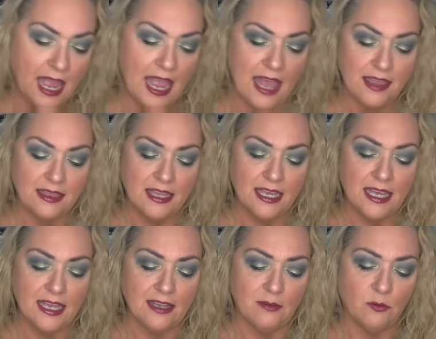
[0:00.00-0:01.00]
And
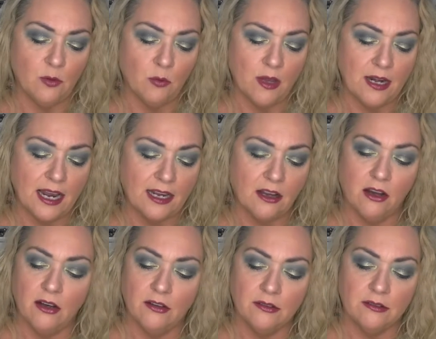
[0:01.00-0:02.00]
then the one I
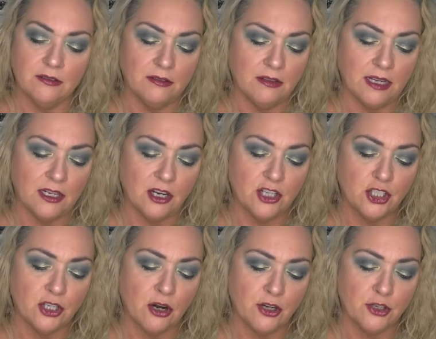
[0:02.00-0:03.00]
called like a
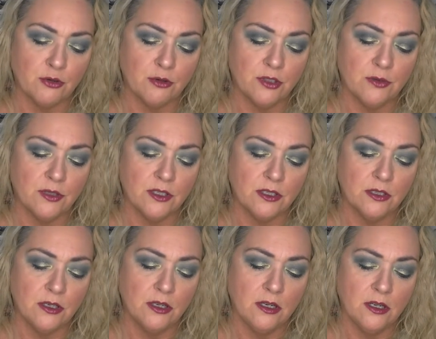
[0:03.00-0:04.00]
chartreuse
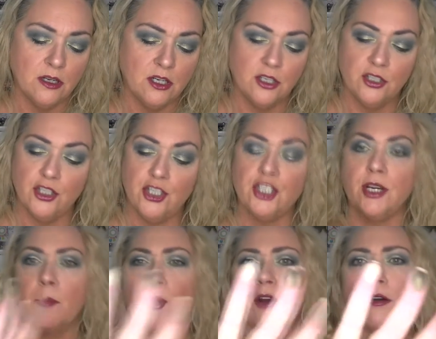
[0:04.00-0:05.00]

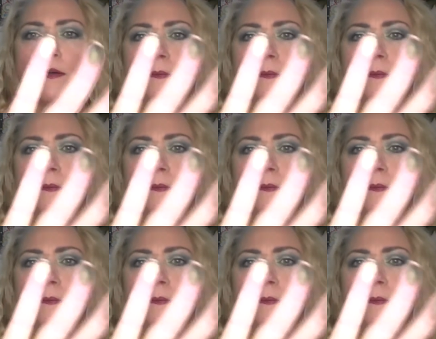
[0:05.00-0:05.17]
shimmer.